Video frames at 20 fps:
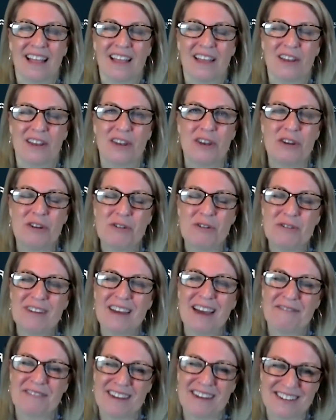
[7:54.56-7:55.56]
new
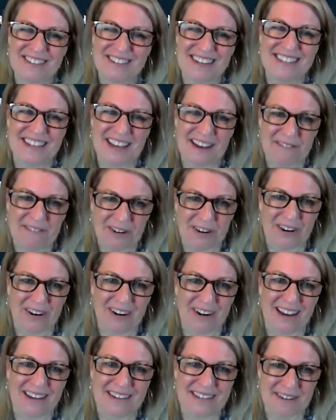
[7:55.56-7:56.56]
definitions I've
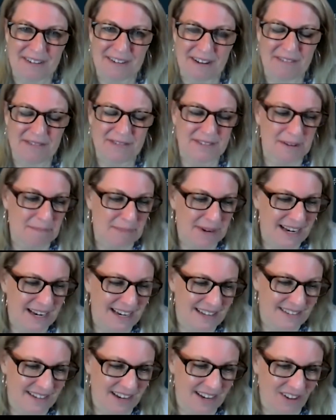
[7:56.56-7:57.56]
heard of somebody
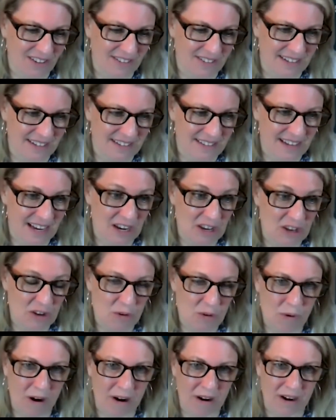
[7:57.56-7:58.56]
in sales is that
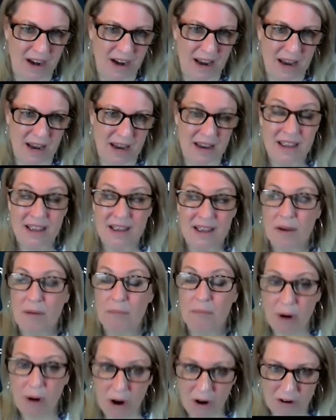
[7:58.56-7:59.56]
you are a
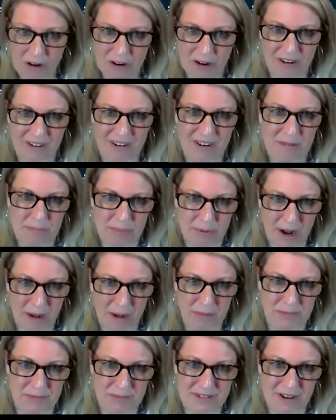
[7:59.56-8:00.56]
partner in
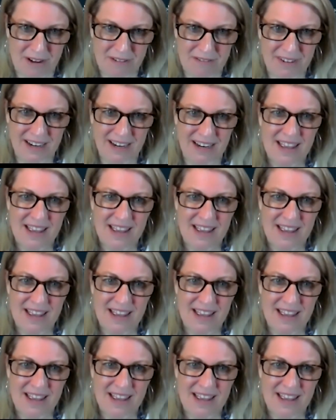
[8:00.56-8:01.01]
problem solving.